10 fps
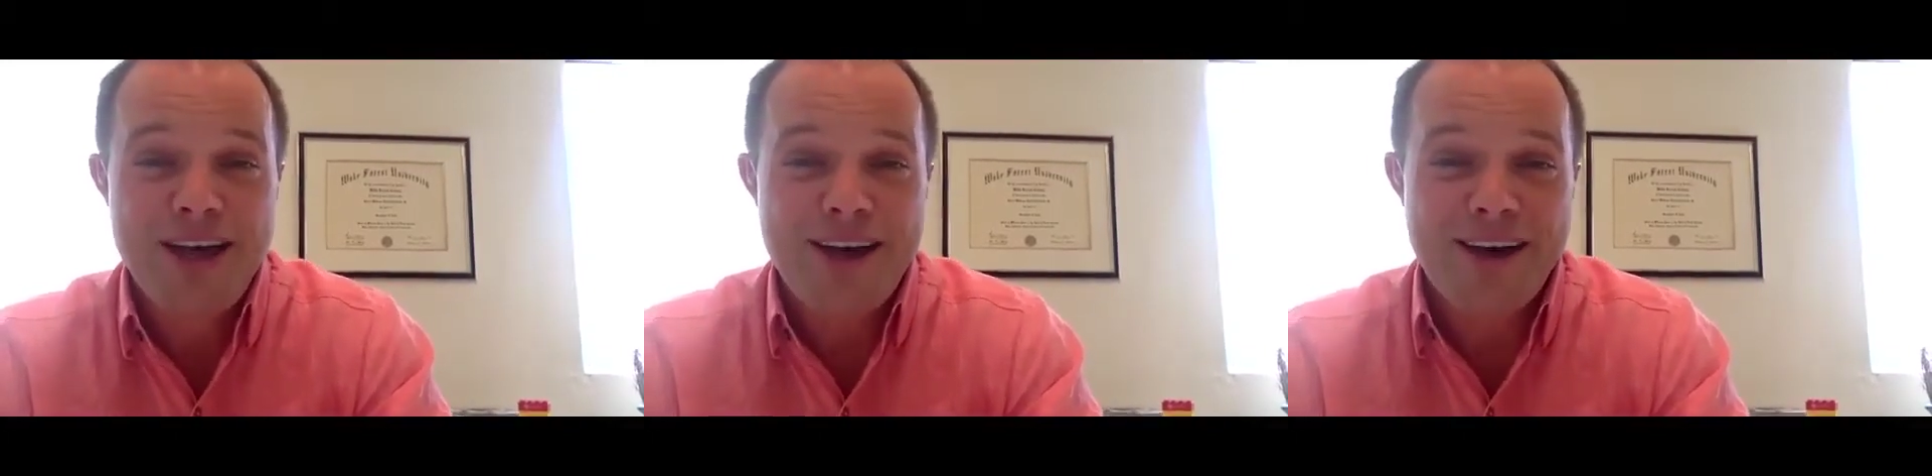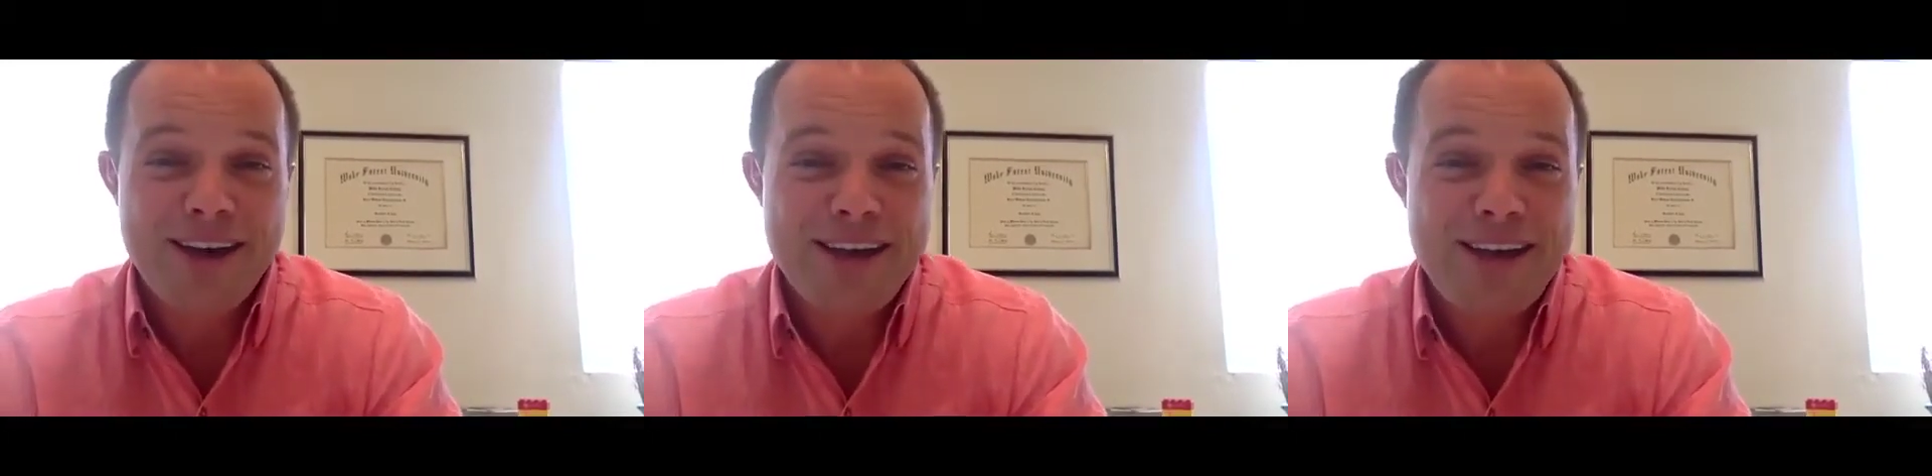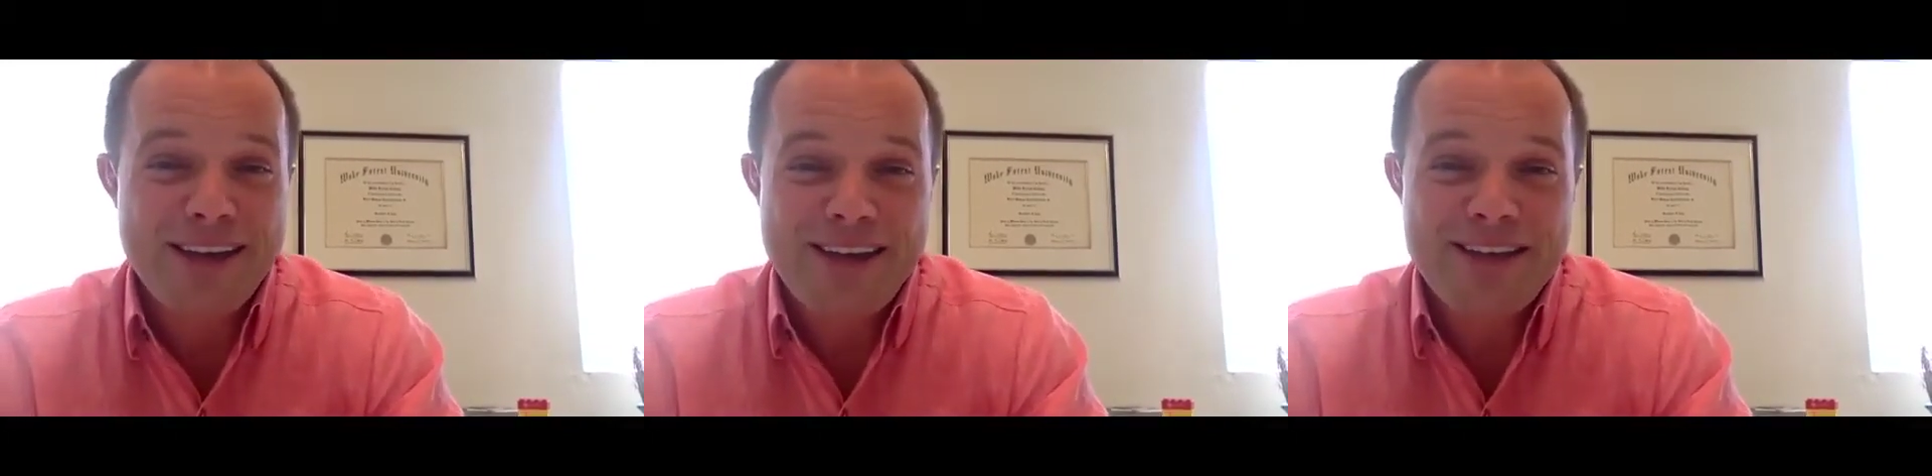In
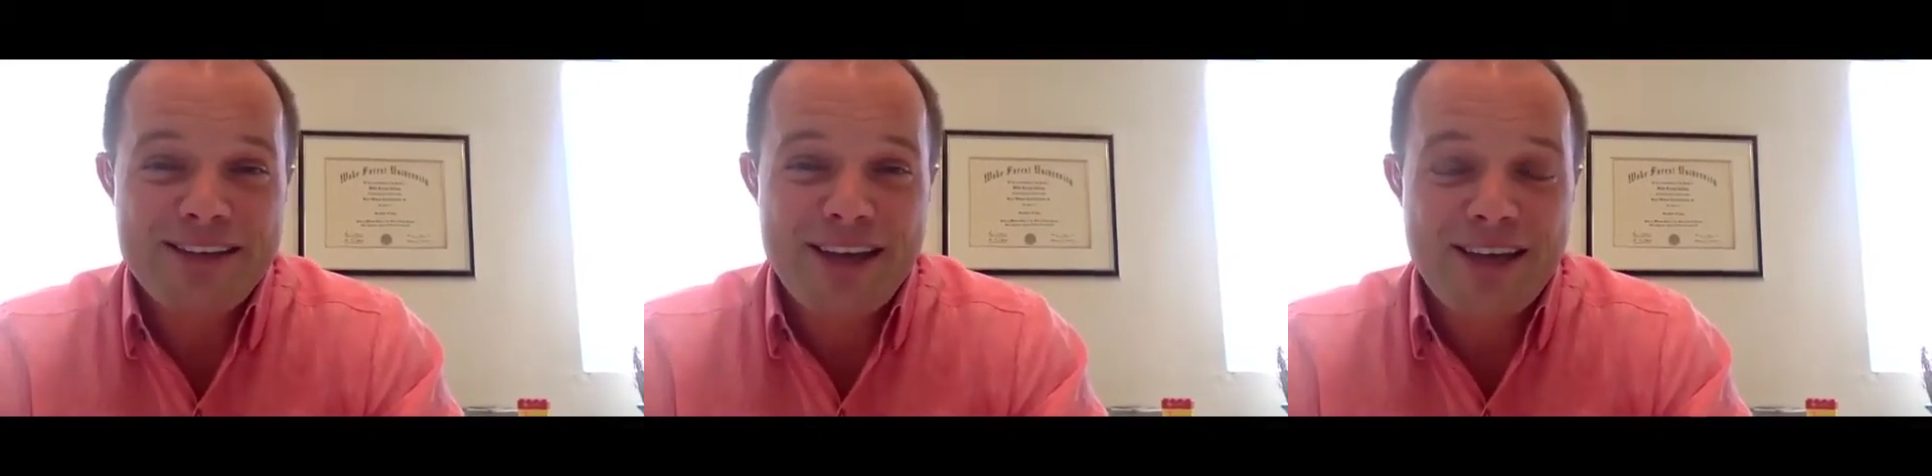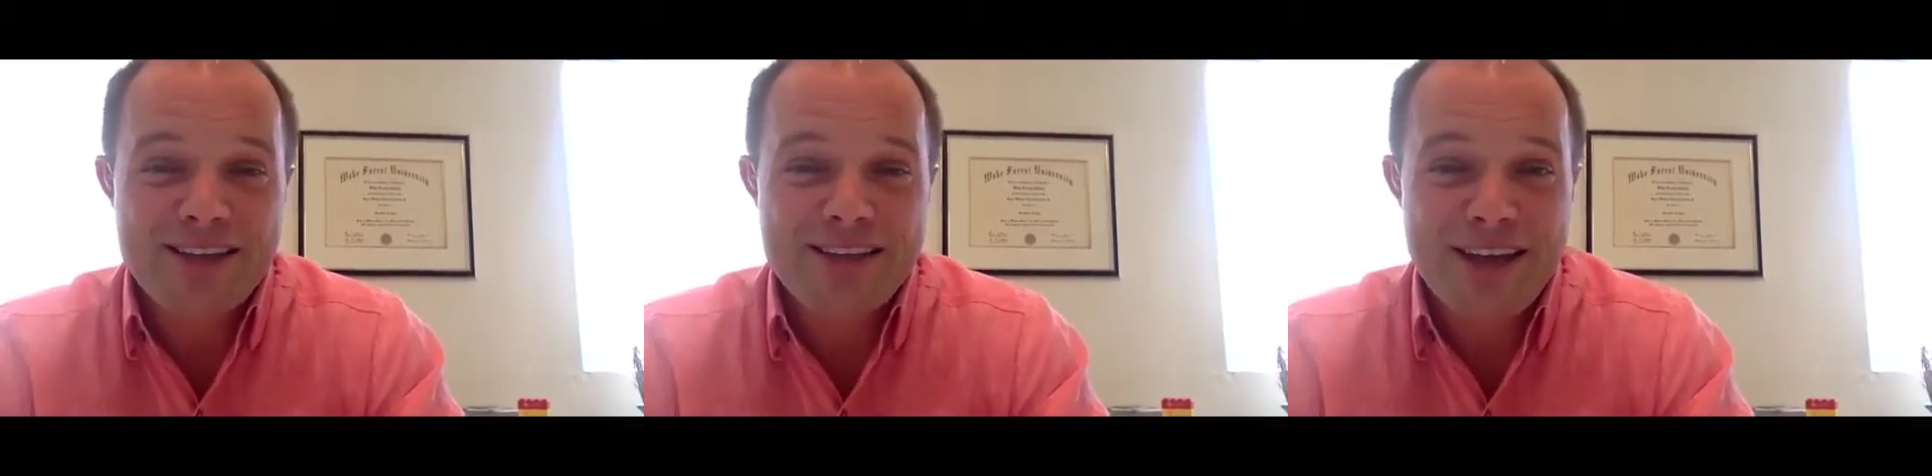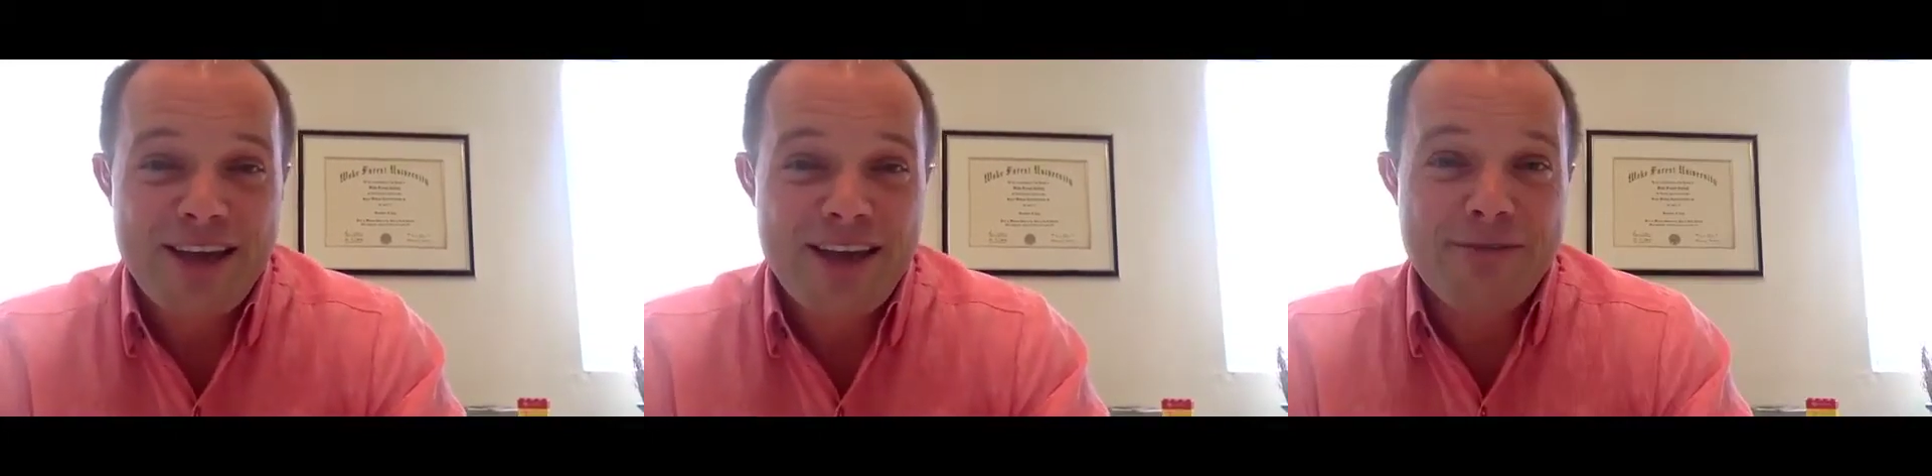it, he says,
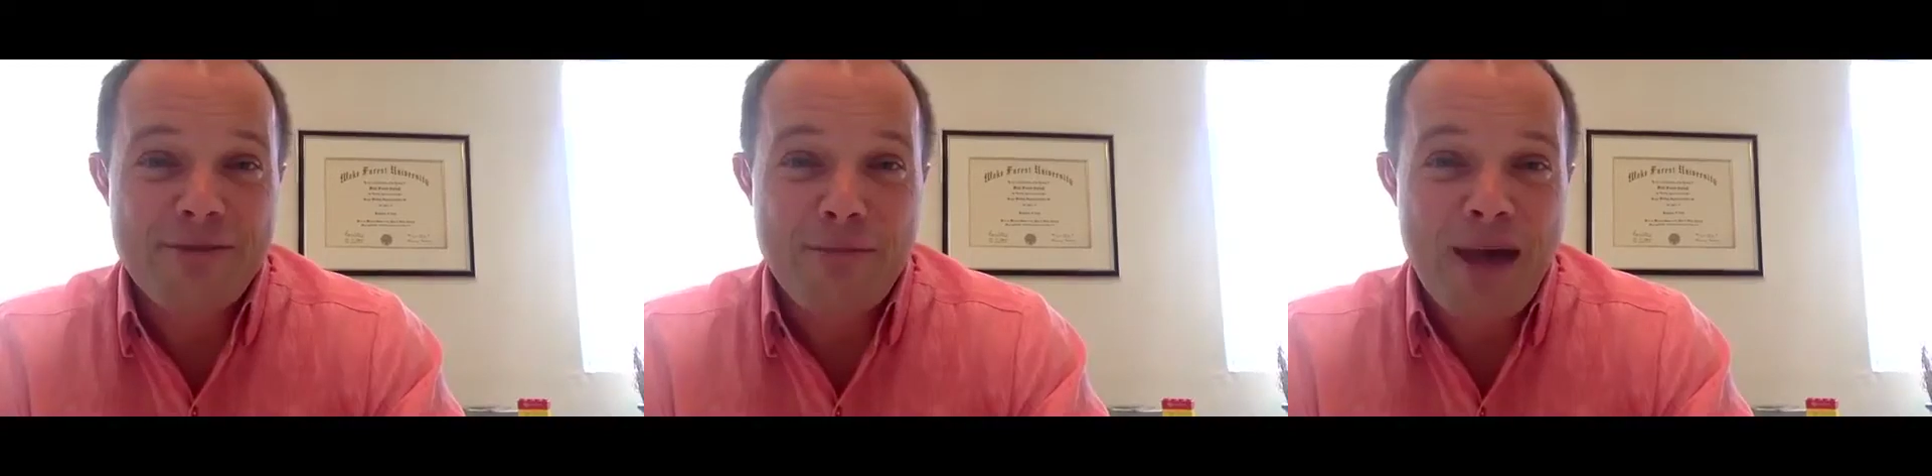if the